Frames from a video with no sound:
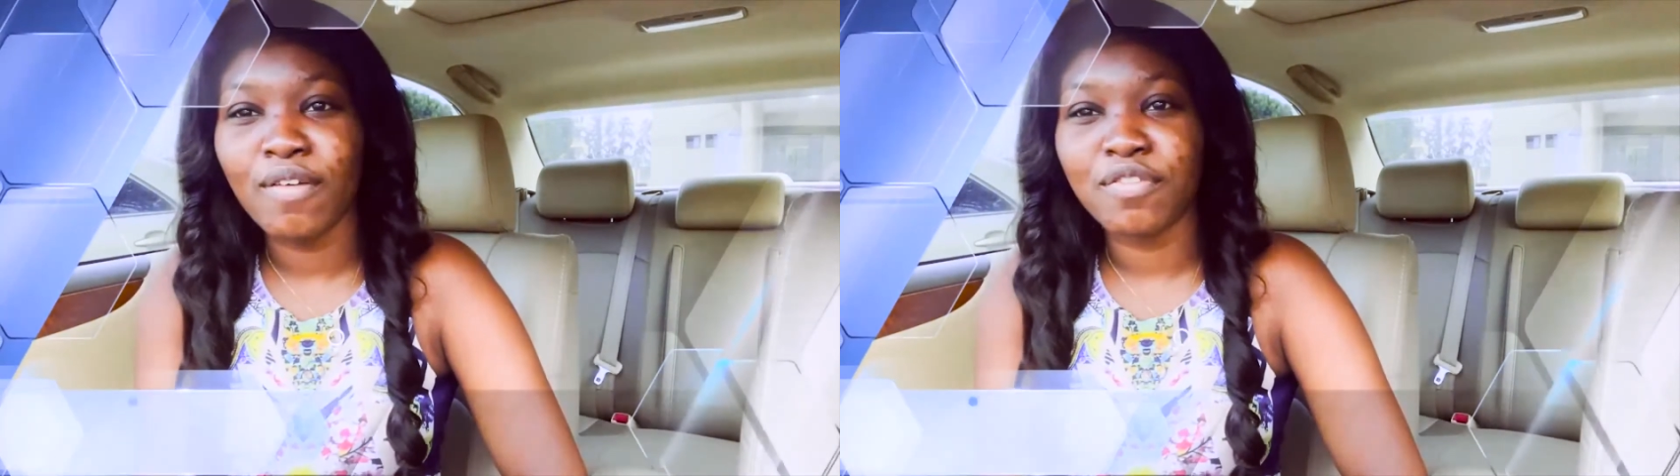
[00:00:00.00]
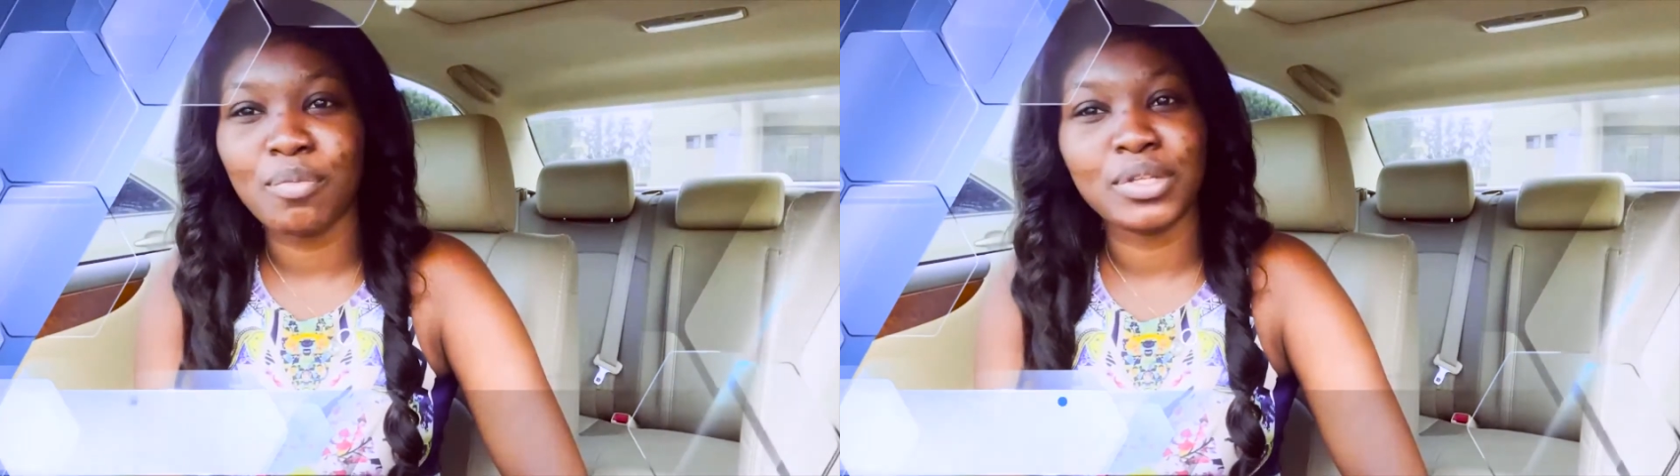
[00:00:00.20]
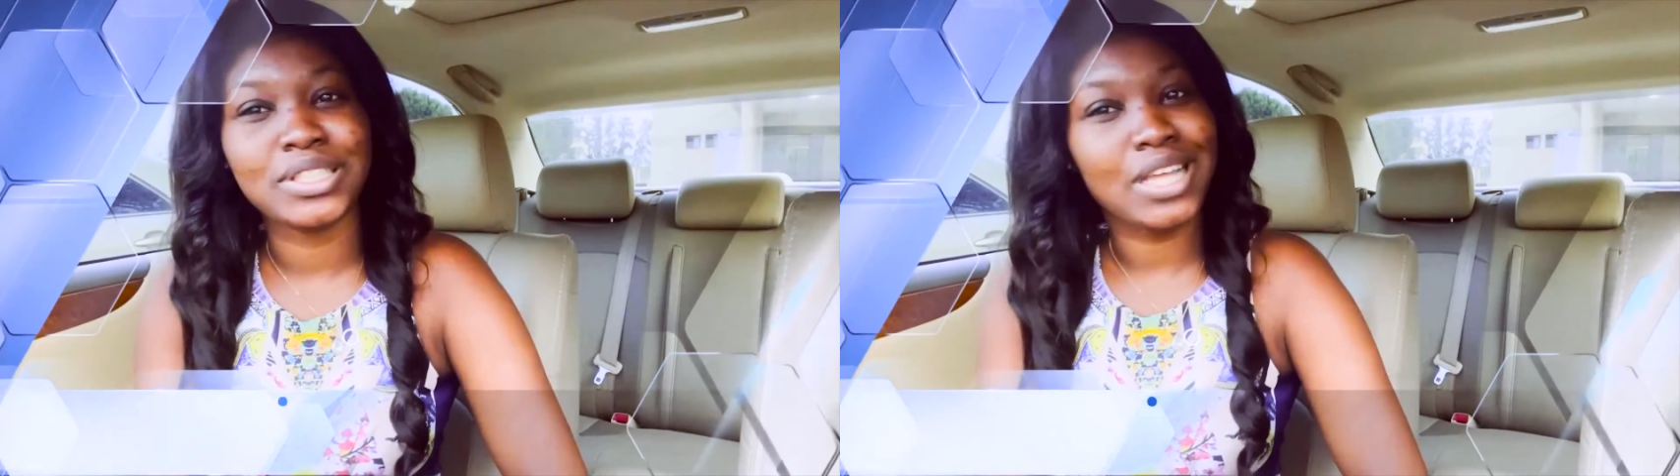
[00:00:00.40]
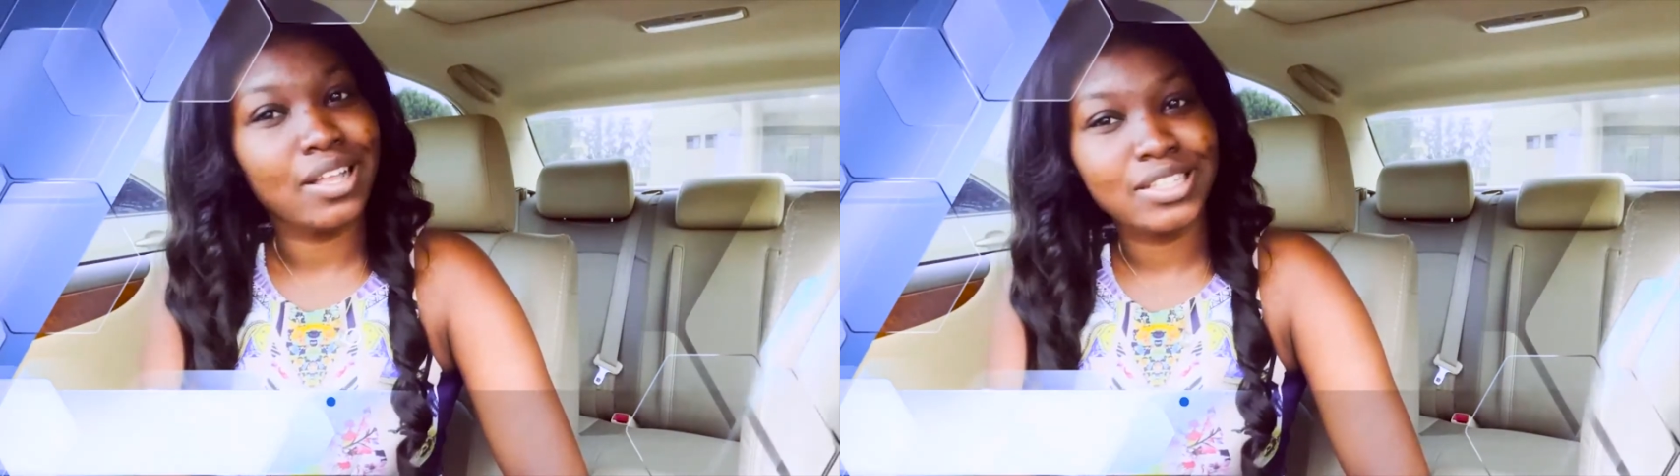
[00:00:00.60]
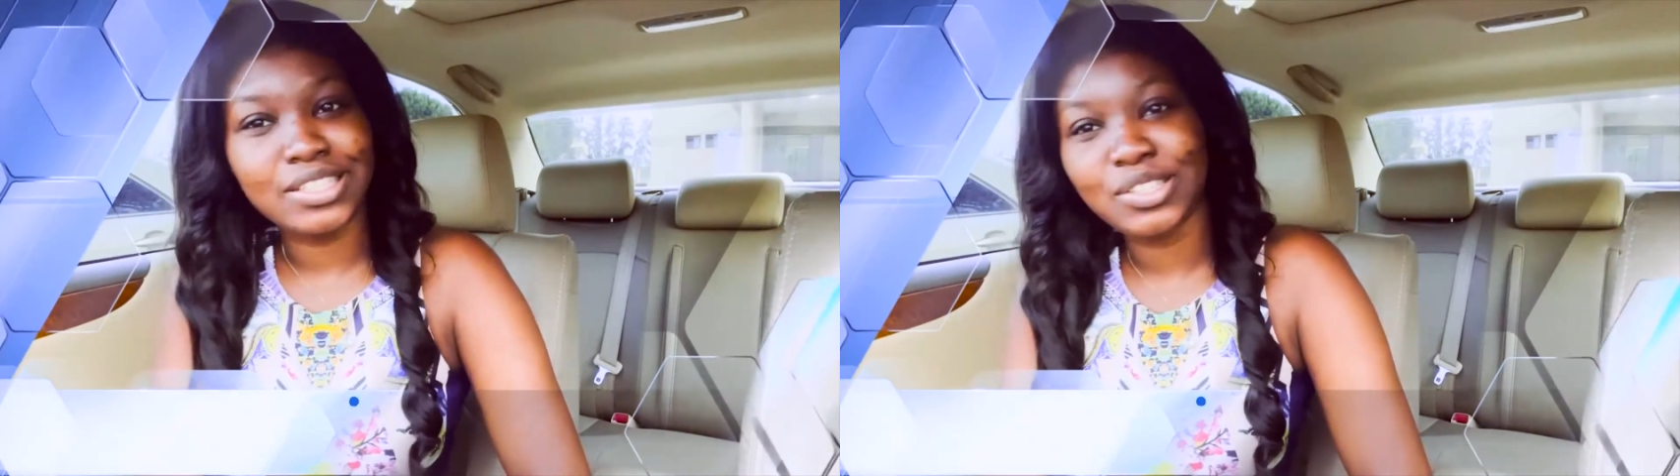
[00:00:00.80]
from your
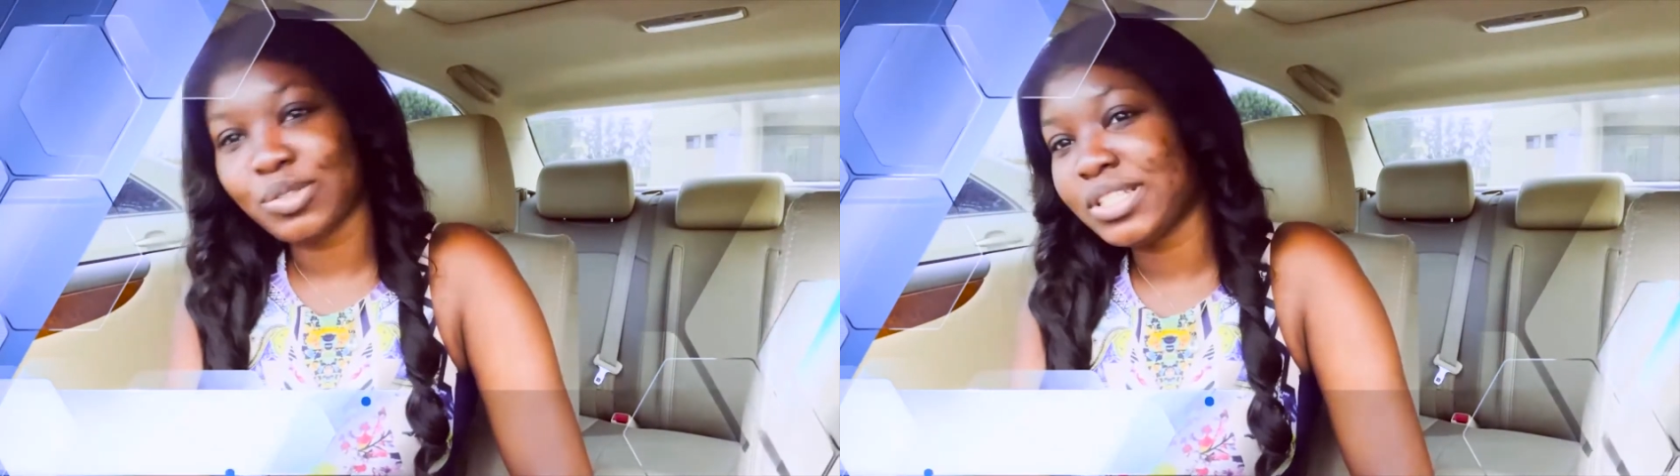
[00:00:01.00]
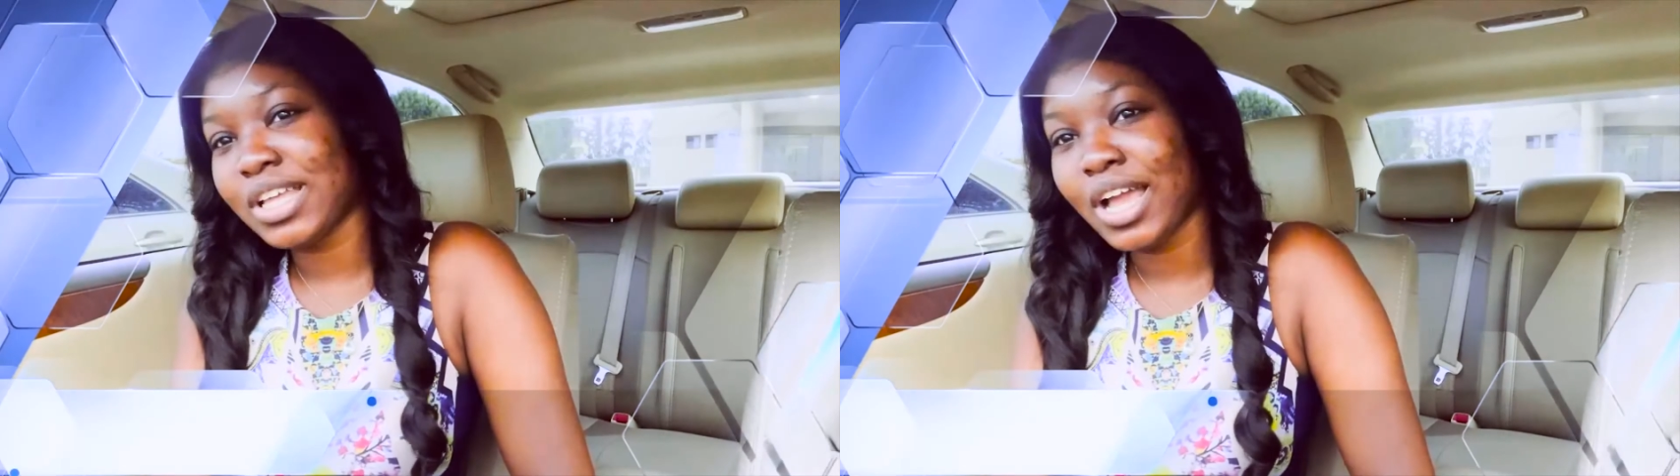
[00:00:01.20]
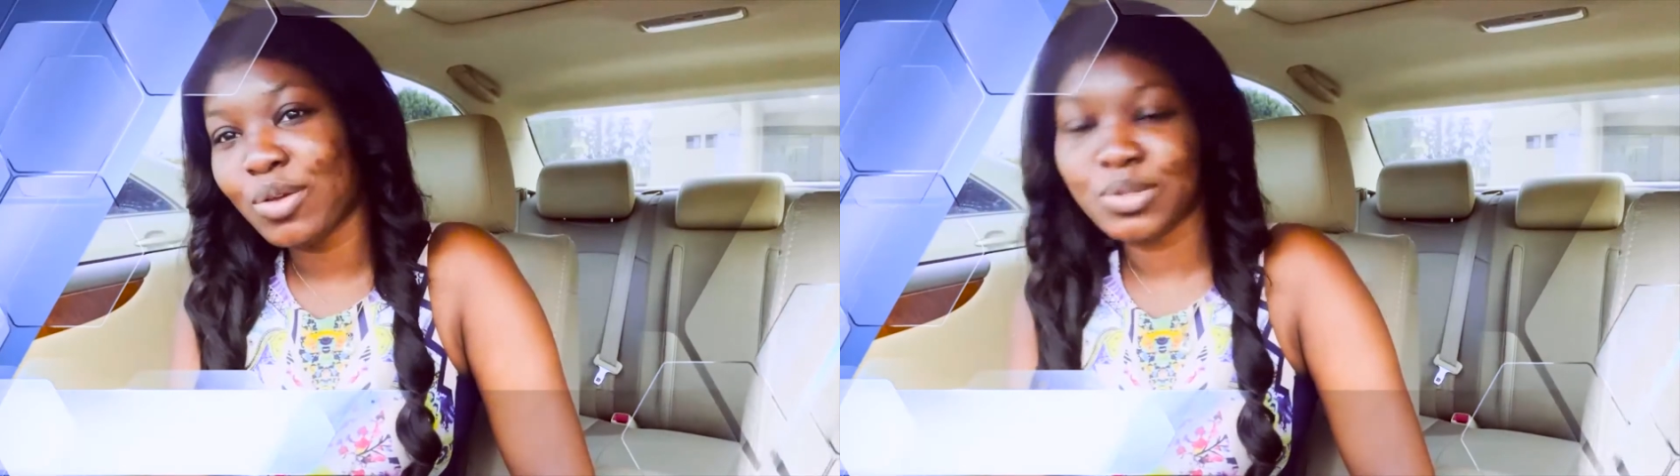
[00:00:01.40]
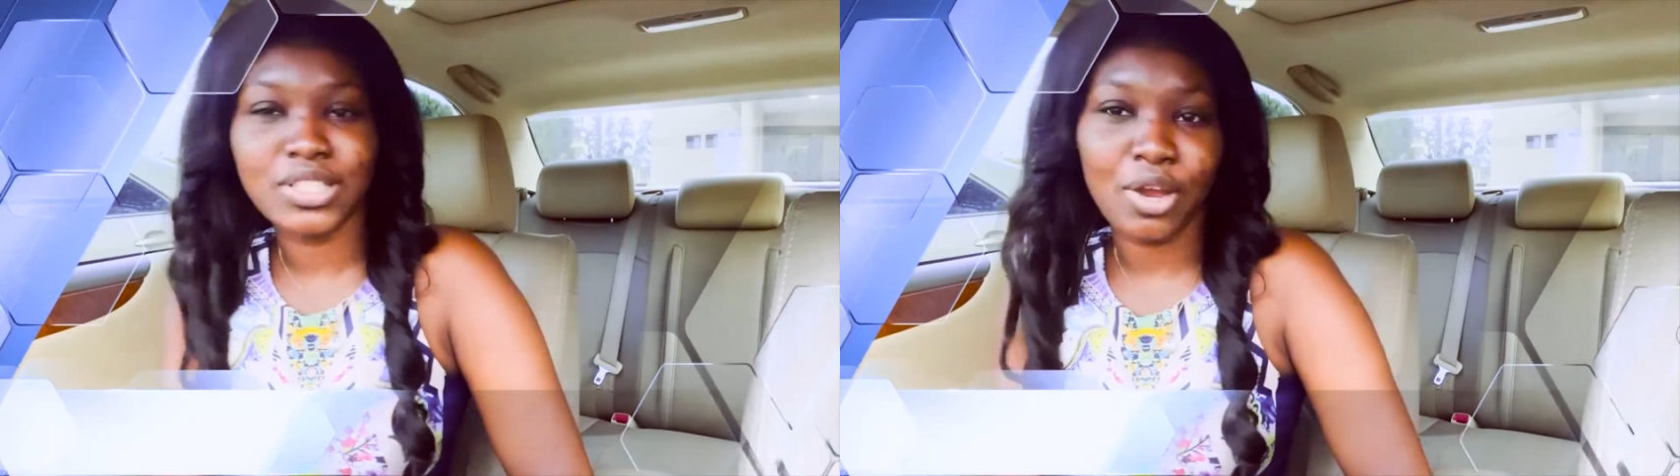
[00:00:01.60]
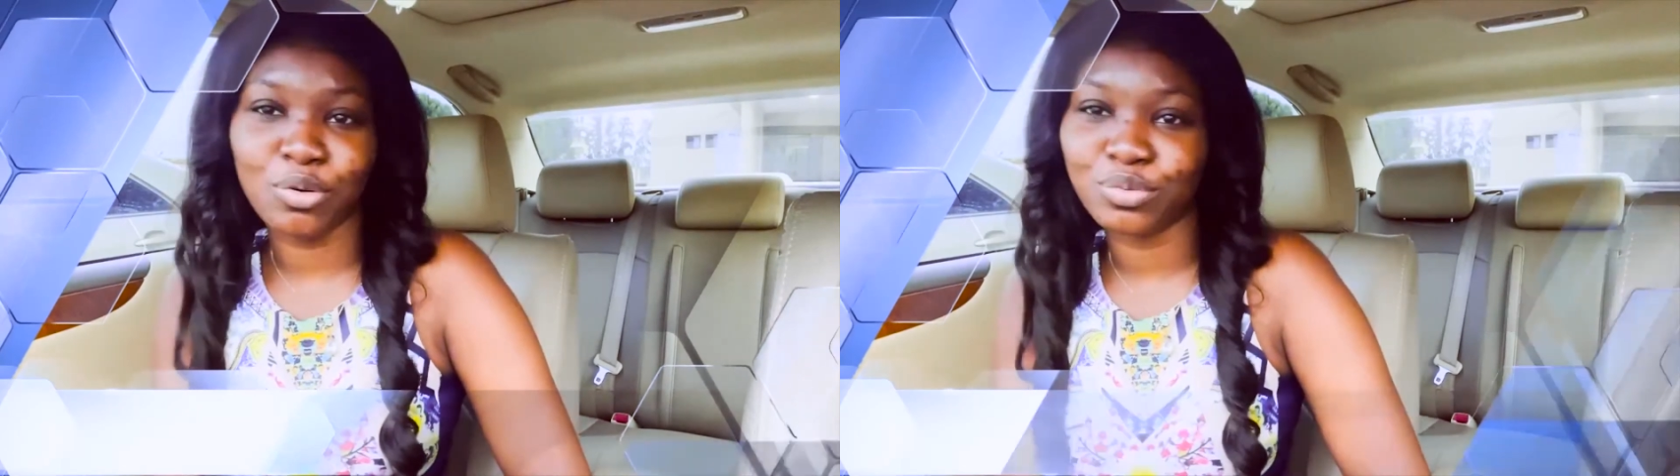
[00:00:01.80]
darling daughter,
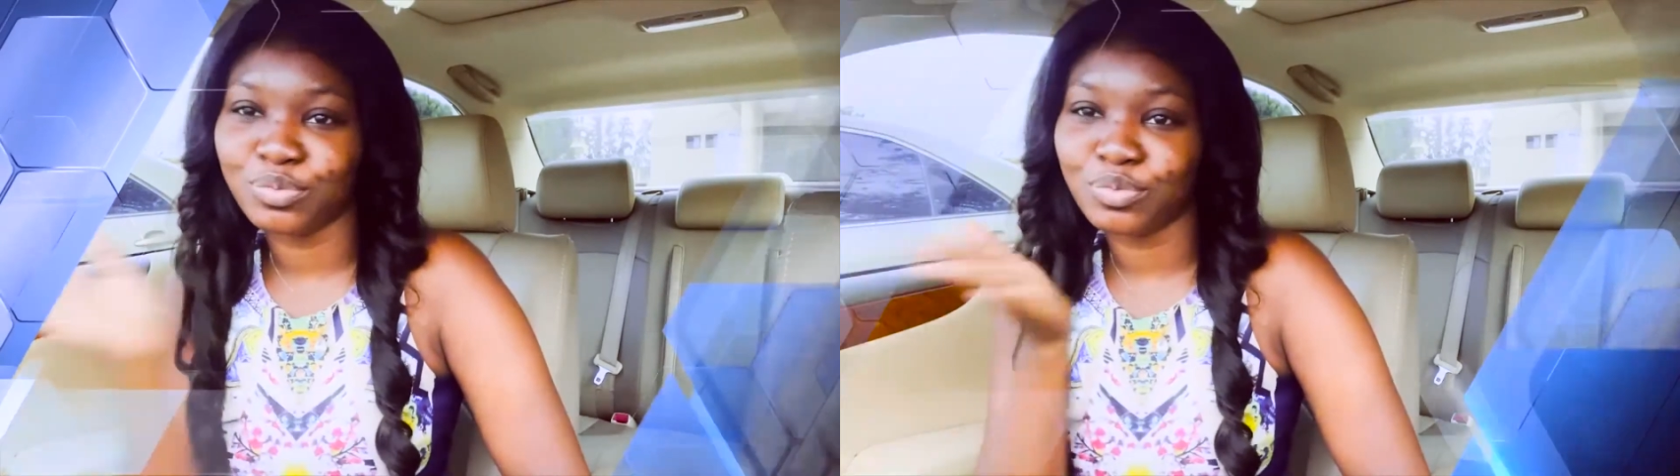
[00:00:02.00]
Saru.